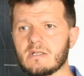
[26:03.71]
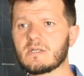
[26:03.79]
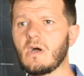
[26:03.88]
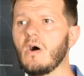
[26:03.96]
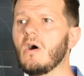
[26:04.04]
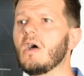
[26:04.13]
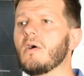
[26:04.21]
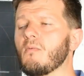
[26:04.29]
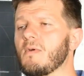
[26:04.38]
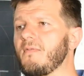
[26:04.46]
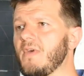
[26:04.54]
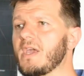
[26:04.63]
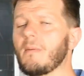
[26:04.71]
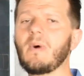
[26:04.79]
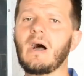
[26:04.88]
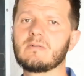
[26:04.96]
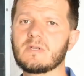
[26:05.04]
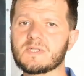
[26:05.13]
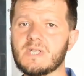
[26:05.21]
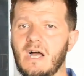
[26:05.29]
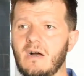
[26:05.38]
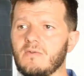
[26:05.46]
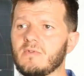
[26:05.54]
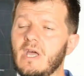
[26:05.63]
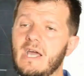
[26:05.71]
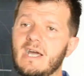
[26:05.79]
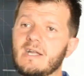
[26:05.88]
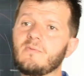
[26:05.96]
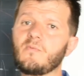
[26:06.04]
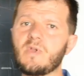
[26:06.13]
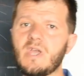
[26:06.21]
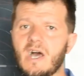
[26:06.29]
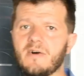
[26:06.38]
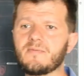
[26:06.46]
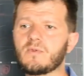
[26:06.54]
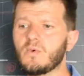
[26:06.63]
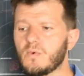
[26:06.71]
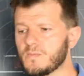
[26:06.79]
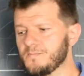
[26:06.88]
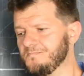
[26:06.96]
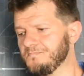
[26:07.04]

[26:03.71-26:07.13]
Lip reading: So we think about the sound, and we have to